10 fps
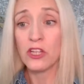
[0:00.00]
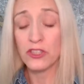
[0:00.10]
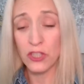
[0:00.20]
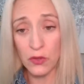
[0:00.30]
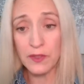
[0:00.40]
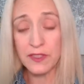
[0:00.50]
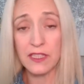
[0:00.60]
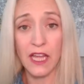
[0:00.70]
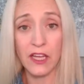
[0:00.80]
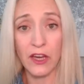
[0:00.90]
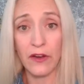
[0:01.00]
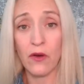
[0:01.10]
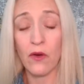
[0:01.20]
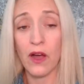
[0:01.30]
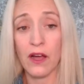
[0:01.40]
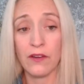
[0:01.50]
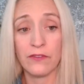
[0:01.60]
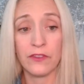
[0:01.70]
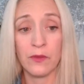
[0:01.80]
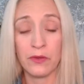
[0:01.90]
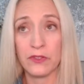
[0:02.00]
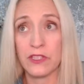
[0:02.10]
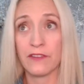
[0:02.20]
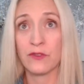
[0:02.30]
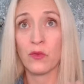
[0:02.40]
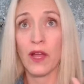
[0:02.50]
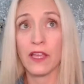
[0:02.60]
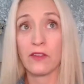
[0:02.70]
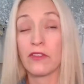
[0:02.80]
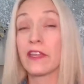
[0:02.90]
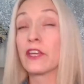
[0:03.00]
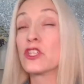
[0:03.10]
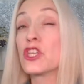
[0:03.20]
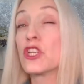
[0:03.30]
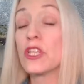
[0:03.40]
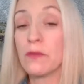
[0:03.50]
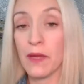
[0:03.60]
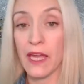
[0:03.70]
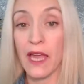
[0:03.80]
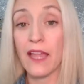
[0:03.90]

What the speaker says: 2 is to let go of the perceived way you think it should be.